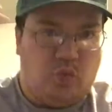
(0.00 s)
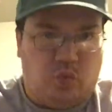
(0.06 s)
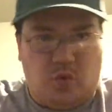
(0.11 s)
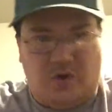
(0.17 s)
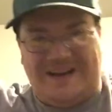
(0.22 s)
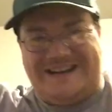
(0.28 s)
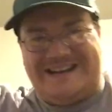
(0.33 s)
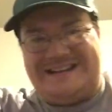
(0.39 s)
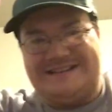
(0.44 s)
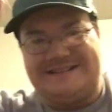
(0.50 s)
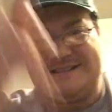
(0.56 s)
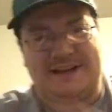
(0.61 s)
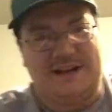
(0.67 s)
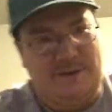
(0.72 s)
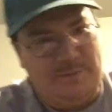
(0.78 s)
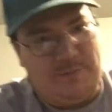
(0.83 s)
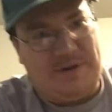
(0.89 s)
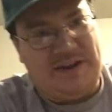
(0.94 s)
What is
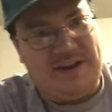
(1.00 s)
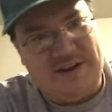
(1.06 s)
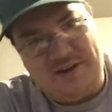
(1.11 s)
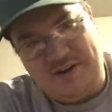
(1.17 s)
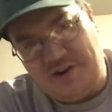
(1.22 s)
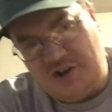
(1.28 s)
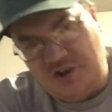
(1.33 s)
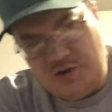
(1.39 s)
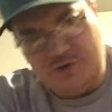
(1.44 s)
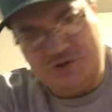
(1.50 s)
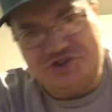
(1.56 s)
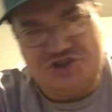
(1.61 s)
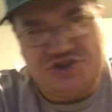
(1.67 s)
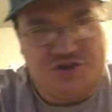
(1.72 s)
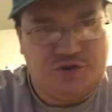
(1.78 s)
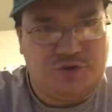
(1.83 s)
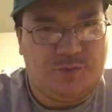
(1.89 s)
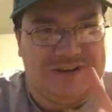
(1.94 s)
up here,
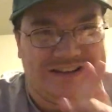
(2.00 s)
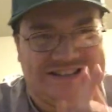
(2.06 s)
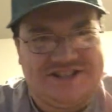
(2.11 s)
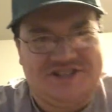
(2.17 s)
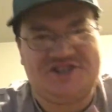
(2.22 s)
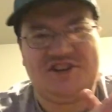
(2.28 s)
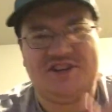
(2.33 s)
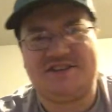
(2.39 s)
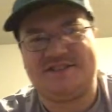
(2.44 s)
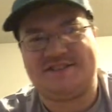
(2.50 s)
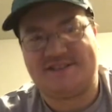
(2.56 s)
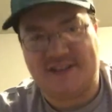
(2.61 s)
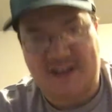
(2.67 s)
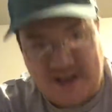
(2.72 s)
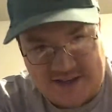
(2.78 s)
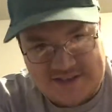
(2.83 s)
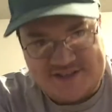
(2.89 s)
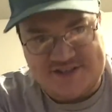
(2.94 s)
YouTube?
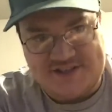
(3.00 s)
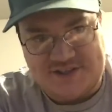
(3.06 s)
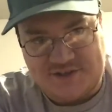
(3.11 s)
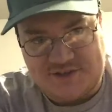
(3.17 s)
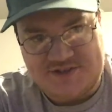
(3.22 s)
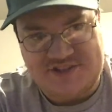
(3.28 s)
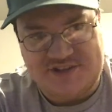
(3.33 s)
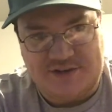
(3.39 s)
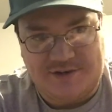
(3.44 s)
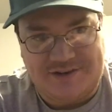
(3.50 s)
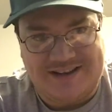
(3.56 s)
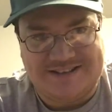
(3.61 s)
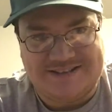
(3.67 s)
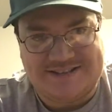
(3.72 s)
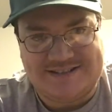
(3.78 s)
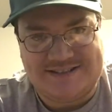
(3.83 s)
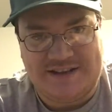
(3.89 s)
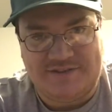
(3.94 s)

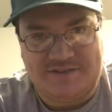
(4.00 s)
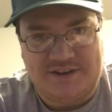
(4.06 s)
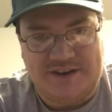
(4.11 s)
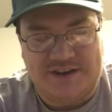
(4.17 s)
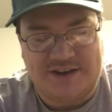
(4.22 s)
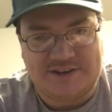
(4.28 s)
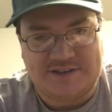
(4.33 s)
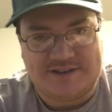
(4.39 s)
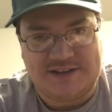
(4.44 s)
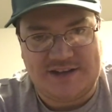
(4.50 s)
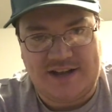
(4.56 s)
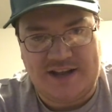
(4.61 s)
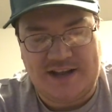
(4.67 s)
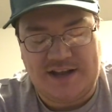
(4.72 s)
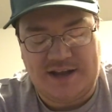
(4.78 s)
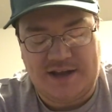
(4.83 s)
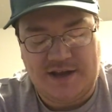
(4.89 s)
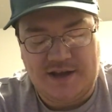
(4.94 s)
Jigsaw0097 here
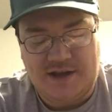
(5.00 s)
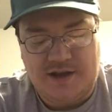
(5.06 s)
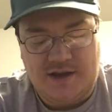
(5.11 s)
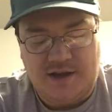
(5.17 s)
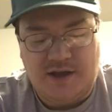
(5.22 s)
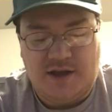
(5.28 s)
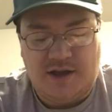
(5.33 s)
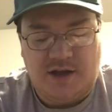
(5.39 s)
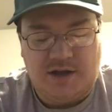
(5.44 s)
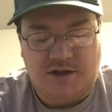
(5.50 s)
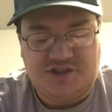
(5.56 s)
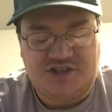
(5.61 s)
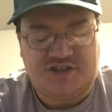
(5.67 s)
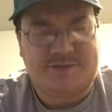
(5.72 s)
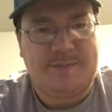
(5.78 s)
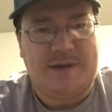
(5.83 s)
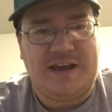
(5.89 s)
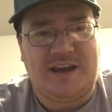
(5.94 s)
today.
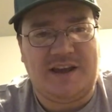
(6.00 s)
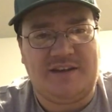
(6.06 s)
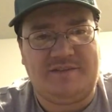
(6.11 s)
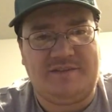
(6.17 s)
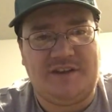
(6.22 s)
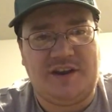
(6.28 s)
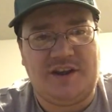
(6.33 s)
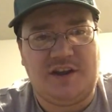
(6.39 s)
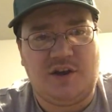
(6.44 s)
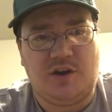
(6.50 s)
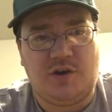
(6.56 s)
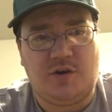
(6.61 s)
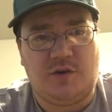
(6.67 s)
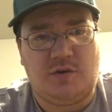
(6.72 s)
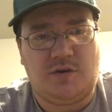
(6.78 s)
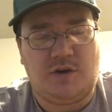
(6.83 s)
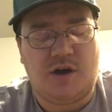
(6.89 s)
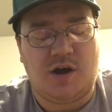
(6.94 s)
Just making a
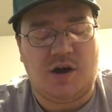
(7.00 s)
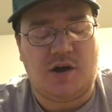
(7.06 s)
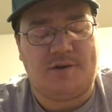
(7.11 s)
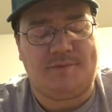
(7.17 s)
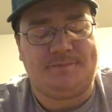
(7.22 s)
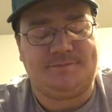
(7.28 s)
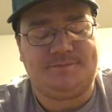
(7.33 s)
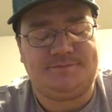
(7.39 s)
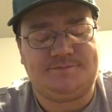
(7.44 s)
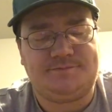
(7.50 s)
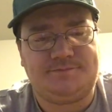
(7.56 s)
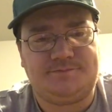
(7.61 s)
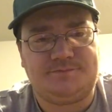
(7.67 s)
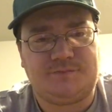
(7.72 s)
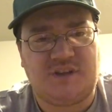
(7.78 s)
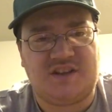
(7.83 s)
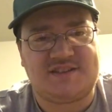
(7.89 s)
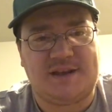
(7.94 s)
video,
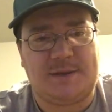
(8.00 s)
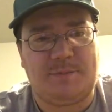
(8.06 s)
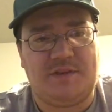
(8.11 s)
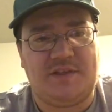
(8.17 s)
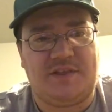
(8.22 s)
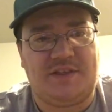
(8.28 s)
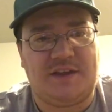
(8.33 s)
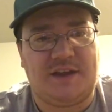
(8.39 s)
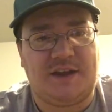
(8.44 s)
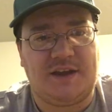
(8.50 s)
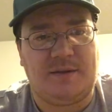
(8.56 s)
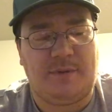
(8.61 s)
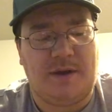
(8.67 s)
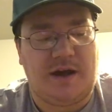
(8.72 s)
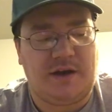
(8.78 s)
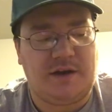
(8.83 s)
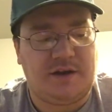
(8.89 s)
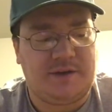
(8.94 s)
because I've been thinking
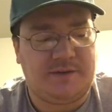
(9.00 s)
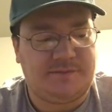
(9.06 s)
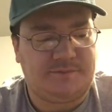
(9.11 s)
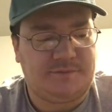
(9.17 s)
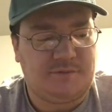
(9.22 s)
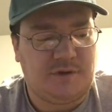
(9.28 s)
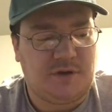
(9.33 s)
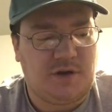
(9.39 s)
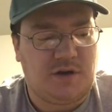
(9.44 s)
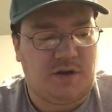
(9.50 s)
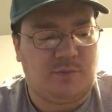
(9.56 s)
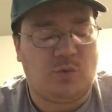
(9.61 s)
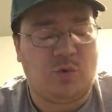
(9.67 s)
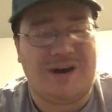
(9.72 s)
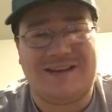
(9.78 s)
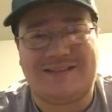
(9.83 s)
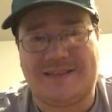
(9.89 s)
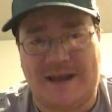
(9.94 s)
about it.
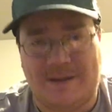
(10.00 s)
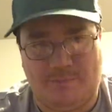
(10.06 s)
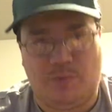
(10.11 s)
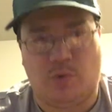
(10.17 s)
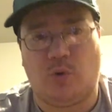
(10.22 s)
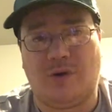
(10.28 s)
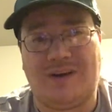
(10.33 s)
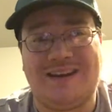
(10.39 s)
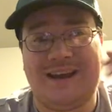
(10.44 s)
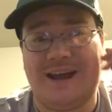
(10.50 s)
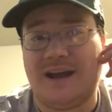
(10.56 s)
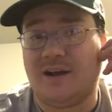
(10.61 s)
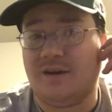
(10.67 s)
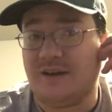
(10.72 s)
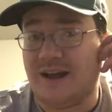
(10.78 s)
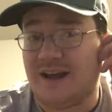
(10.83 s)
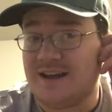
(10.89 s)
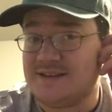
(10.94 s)
We're at that point
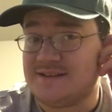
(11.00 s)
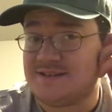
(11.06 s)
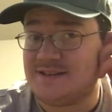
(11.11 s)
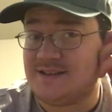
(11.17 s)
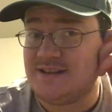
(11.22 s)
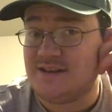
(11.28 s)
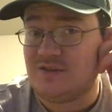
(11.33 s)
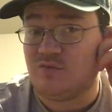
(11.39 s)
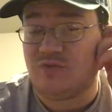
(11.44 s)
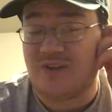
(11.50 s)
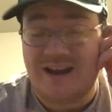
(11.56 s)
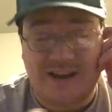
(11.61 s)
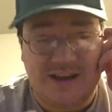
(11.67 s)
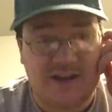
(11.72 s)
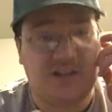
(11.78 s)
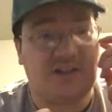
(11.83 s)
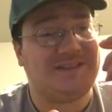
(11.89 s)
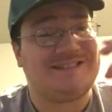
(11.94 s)
now, guys. The
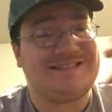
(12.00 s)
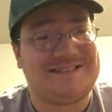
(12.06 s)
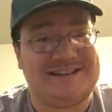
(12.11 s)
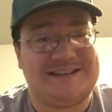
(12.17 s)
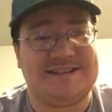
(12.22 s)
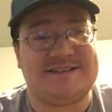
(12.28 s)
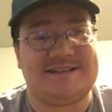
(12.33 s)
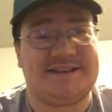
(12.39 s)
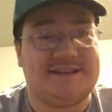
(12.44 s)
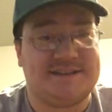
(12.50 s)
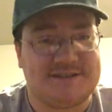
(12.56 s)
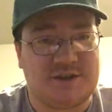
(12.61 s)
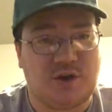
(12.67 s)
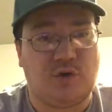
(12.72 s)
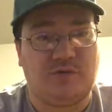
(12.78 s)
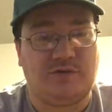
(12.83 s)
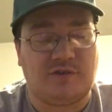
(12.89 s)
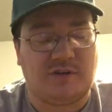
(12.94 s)
regular season is
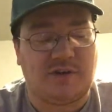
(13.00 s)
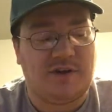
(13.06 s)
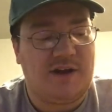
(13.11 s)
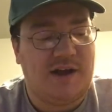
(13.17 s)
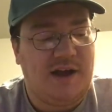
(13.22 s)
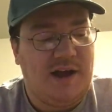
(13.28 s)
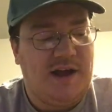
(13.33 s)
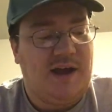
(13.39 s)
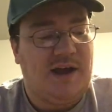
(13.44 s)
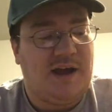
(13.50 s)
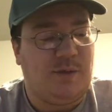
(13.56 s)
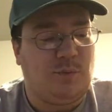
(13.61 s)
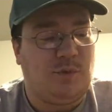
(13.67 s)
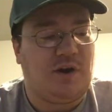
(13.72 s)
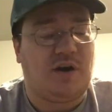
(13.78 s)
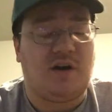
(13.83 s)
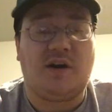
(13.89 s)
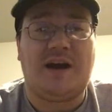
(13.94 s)
over, and
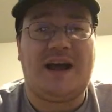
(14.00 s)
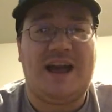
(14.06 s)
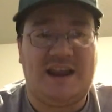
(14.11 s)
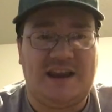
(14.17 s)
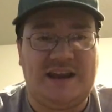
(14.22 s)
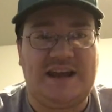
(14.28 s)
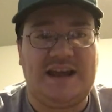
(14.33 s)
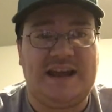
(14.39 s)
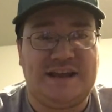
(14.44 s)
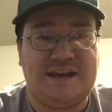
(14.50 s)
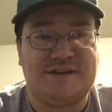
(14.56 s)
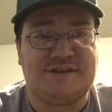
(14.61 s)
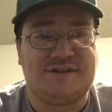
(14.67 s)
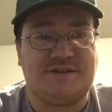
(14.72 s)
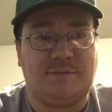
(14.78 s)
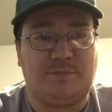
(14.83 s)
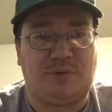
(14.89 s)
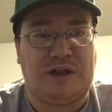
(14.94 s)
we are heading
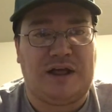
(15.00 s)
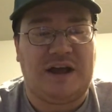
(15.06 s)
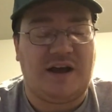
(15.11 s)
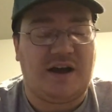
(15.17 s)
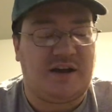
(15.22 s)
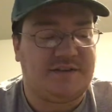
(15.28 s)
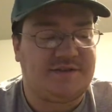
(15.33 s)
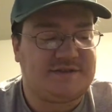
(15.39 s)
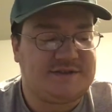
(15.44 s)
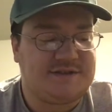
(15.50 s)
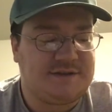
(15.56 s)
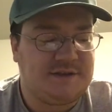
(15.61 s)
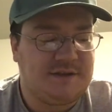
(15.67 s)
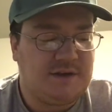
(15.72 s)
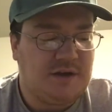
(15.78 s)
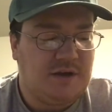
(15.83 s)
into the playoffs.